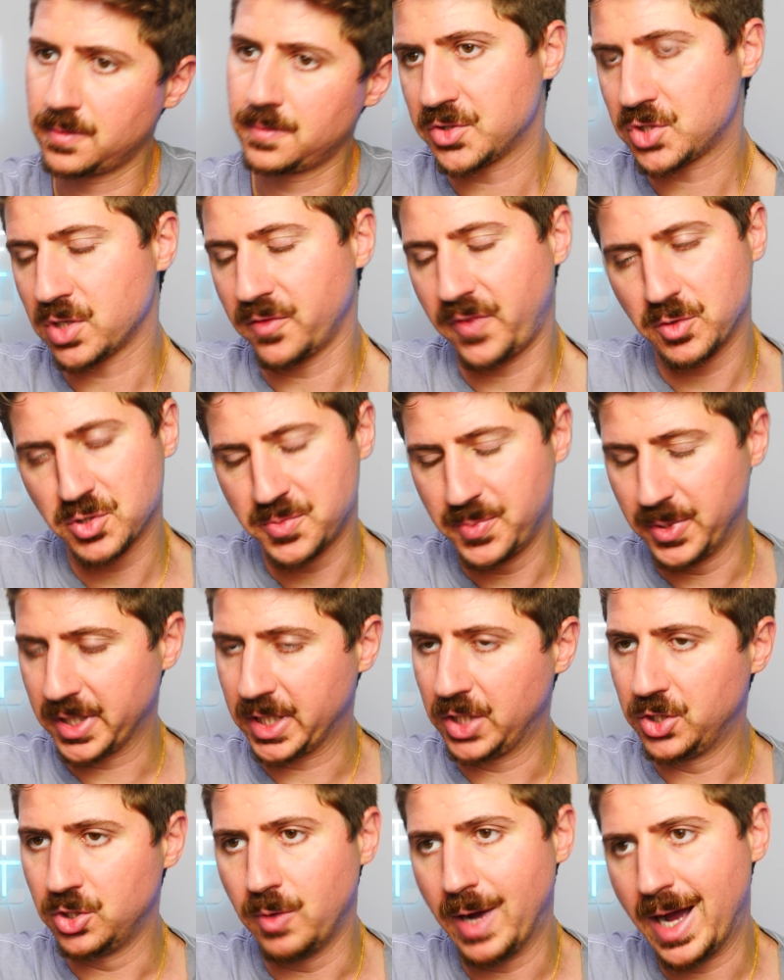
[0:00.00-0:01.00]
So if I was
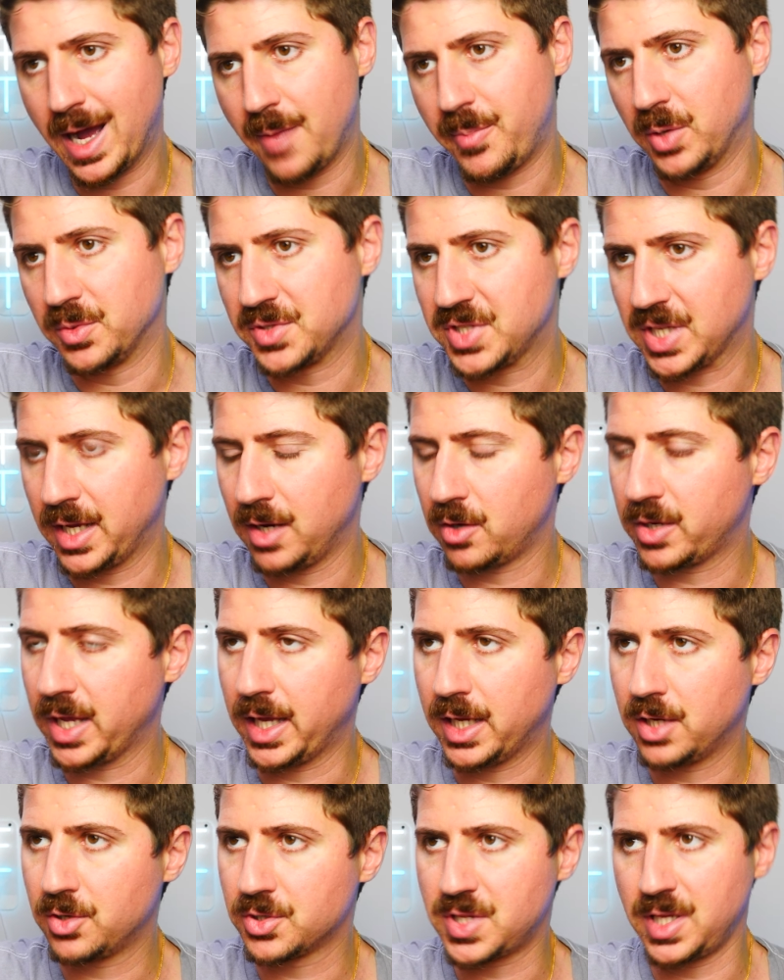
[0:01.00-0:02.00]
building a new app, I would say,
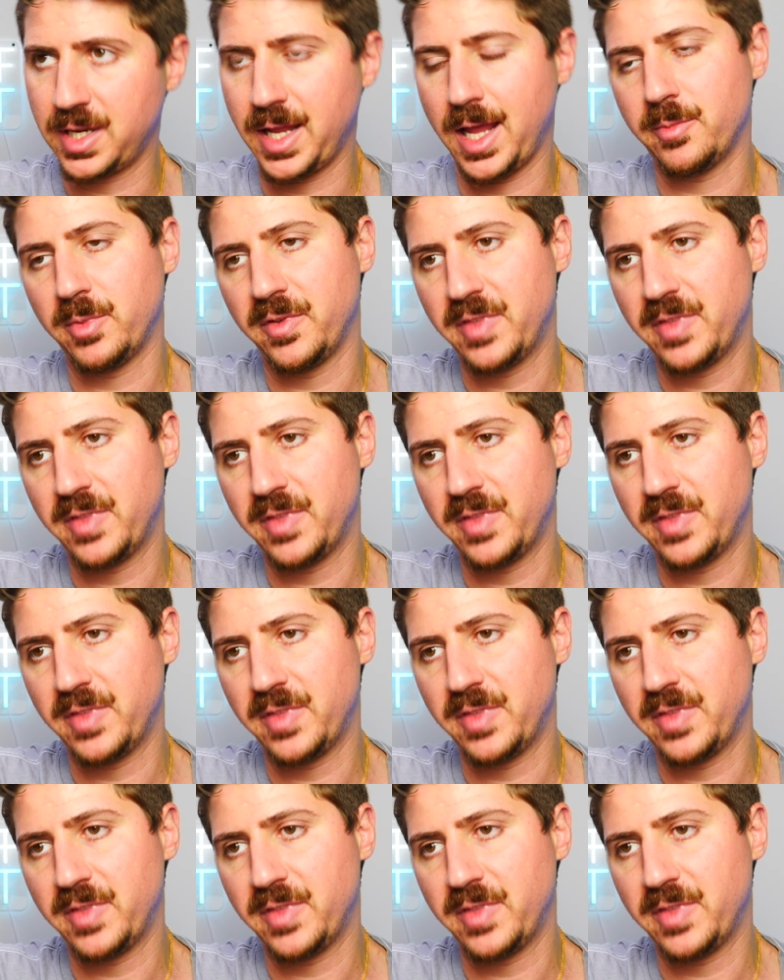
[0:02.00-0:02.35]
okay, here's the name